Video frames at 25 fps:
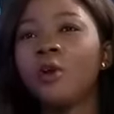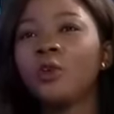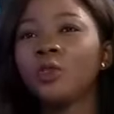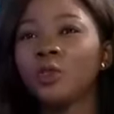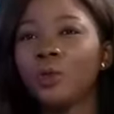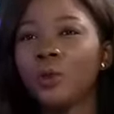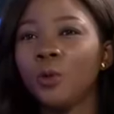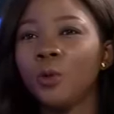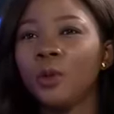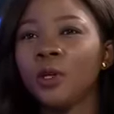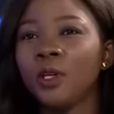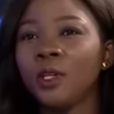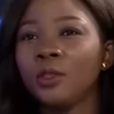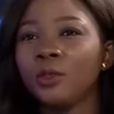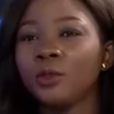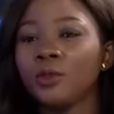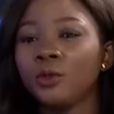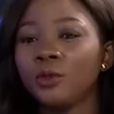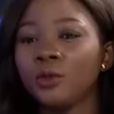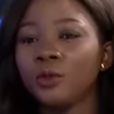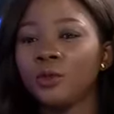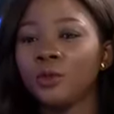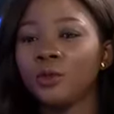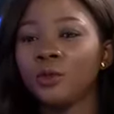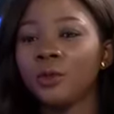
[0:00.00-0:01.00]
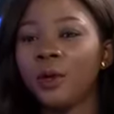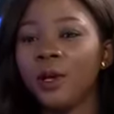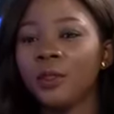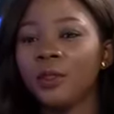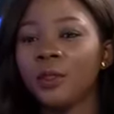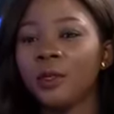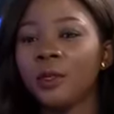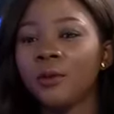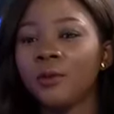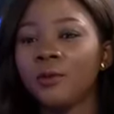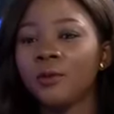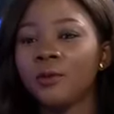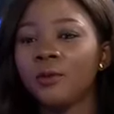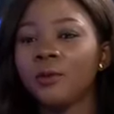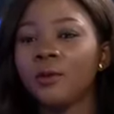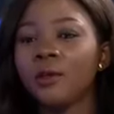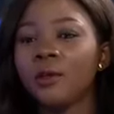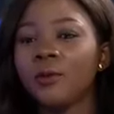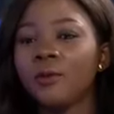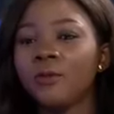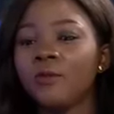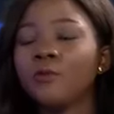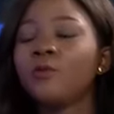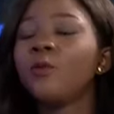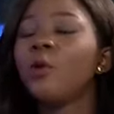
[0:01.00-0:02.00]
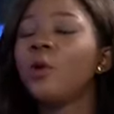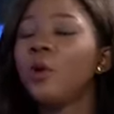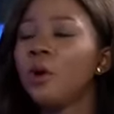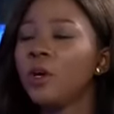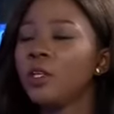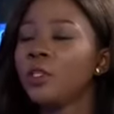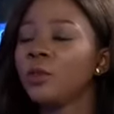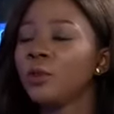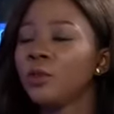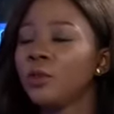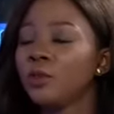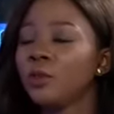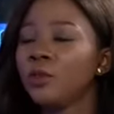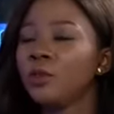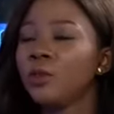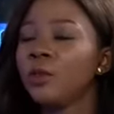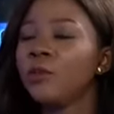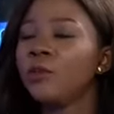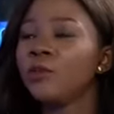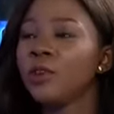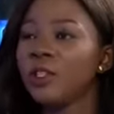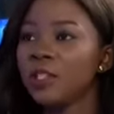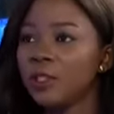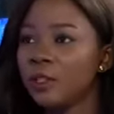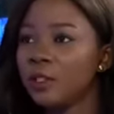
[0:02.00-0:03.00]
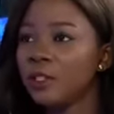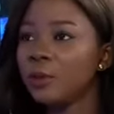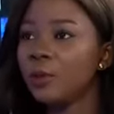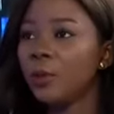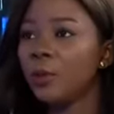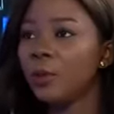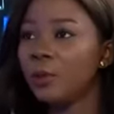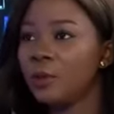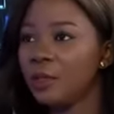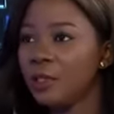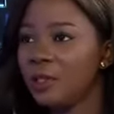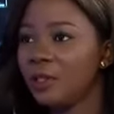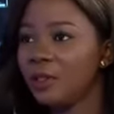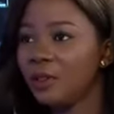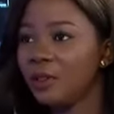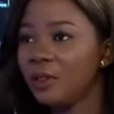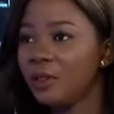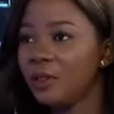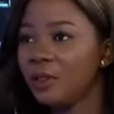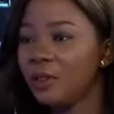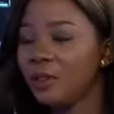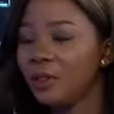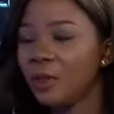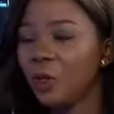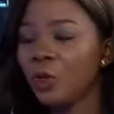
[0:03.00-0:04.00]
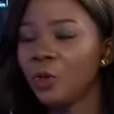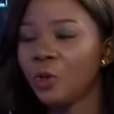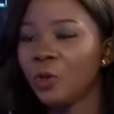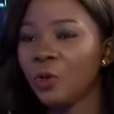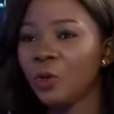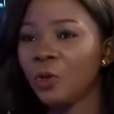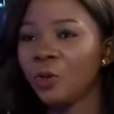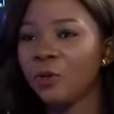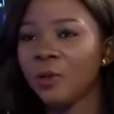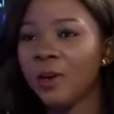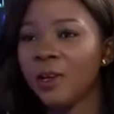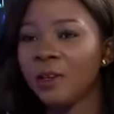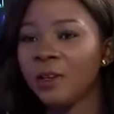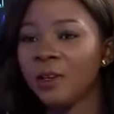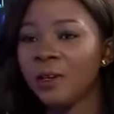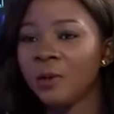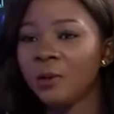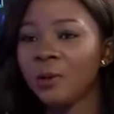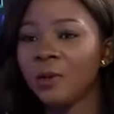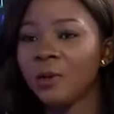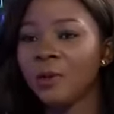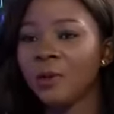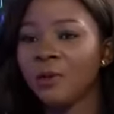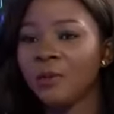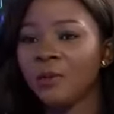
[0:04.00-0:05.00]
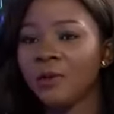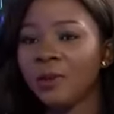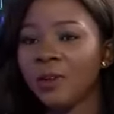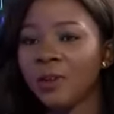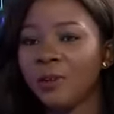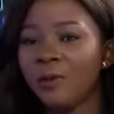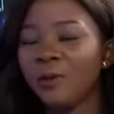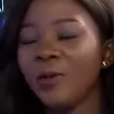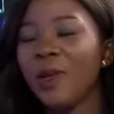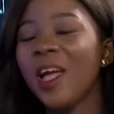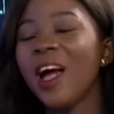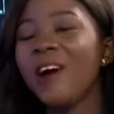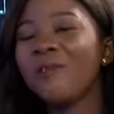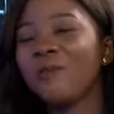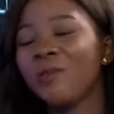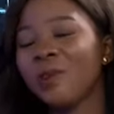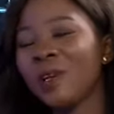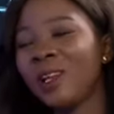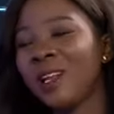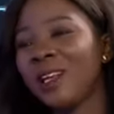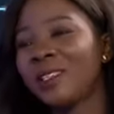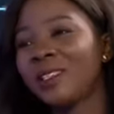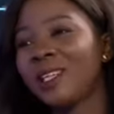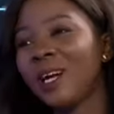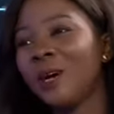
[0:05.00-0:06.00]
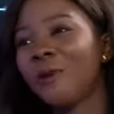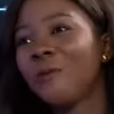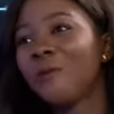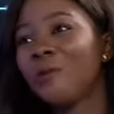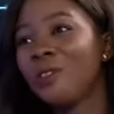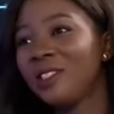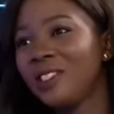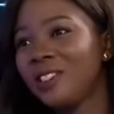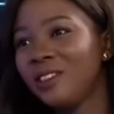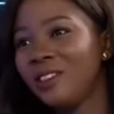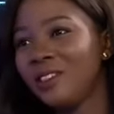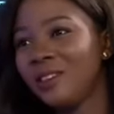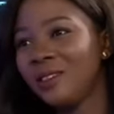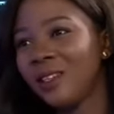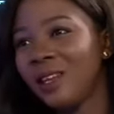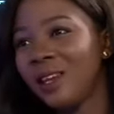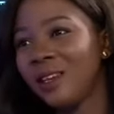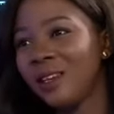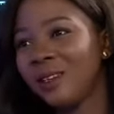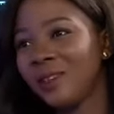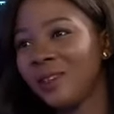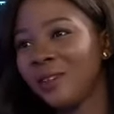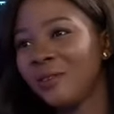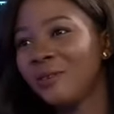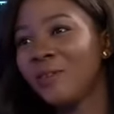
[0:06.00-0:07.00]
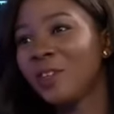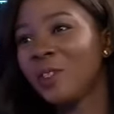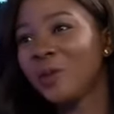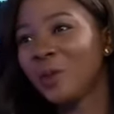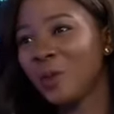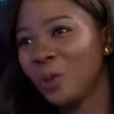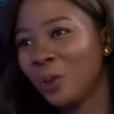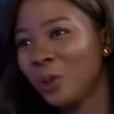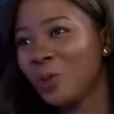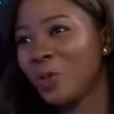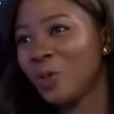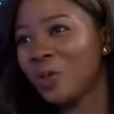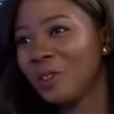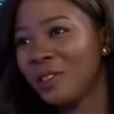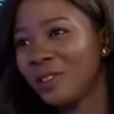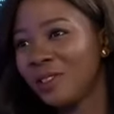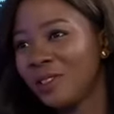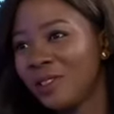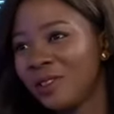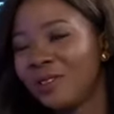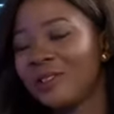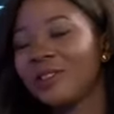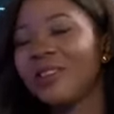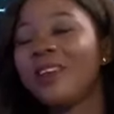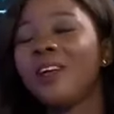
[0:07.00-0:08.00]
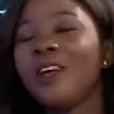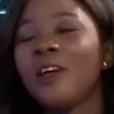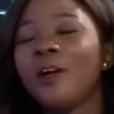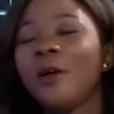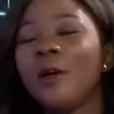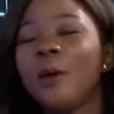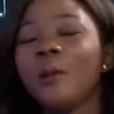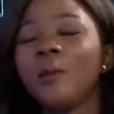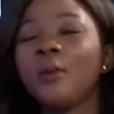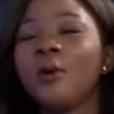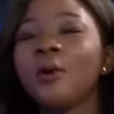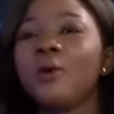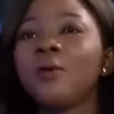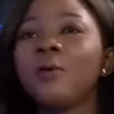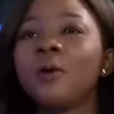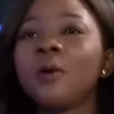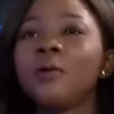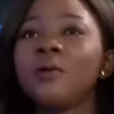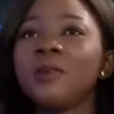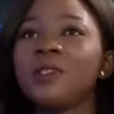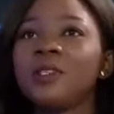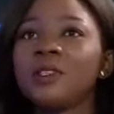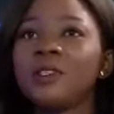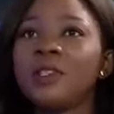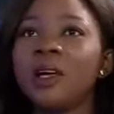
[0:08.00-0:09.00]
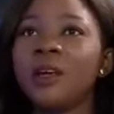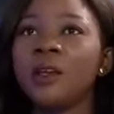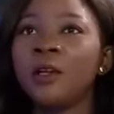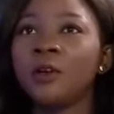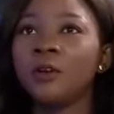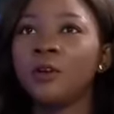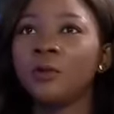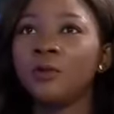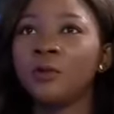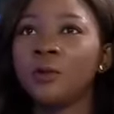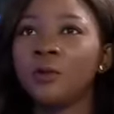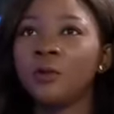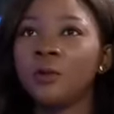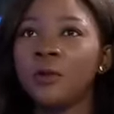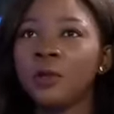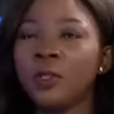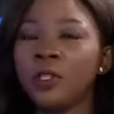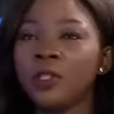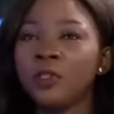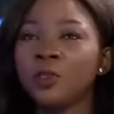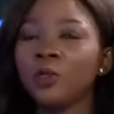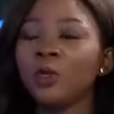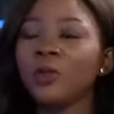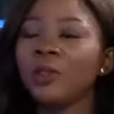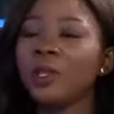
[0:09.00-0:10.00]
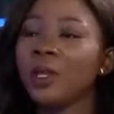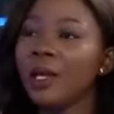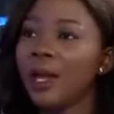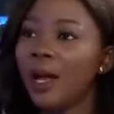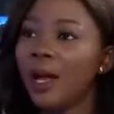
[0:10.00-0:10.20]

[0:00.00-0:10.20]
also wanted to, I think the focus was to invest in small businesses, although right now we have realized how risky that investment option is. But when we started off, we saw the